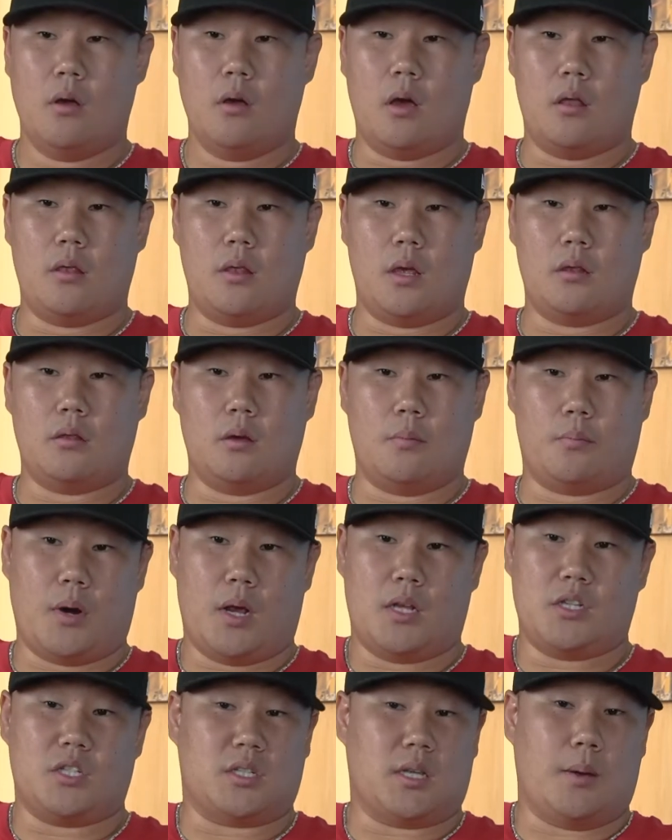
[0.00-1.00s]
And then the
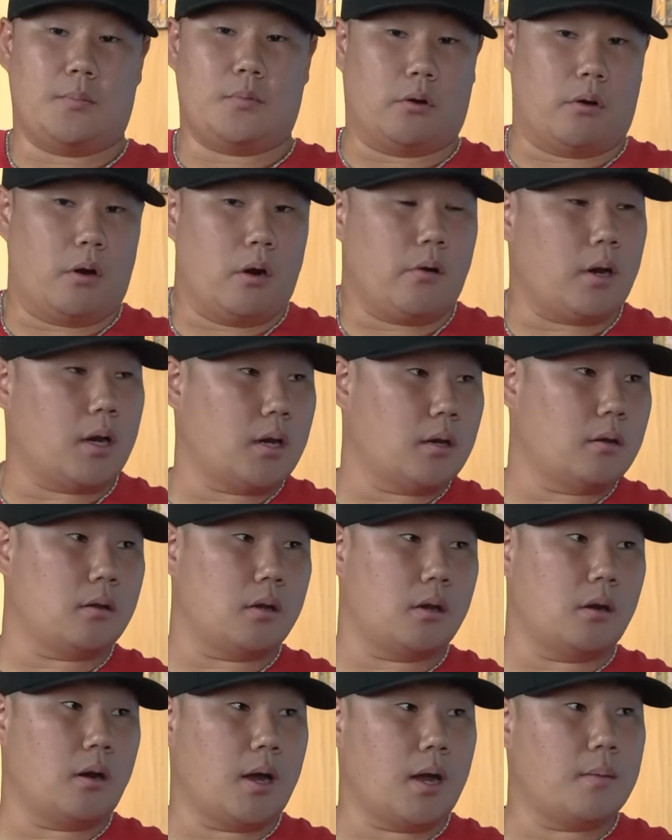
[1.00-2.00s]
brand just kept growing, and
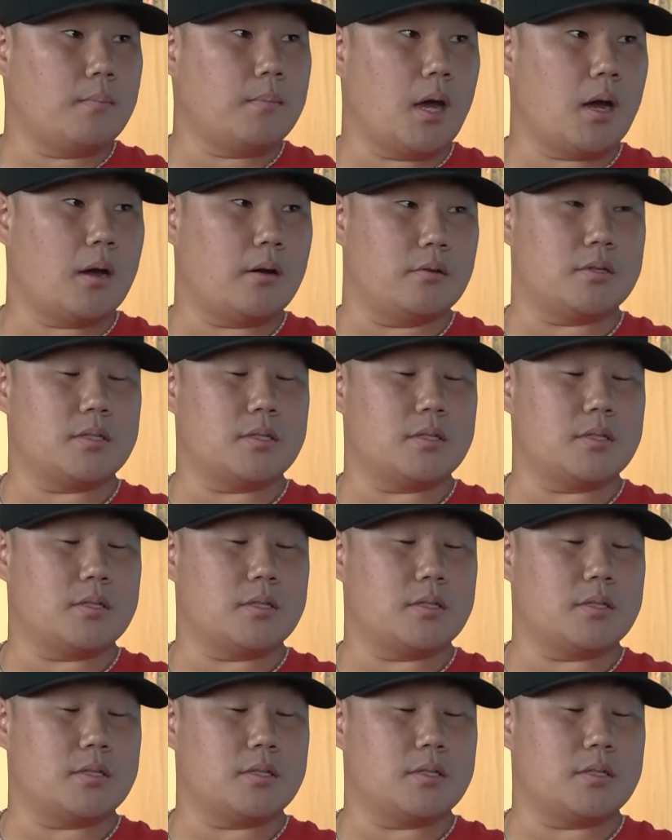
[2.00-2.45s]
here I am now.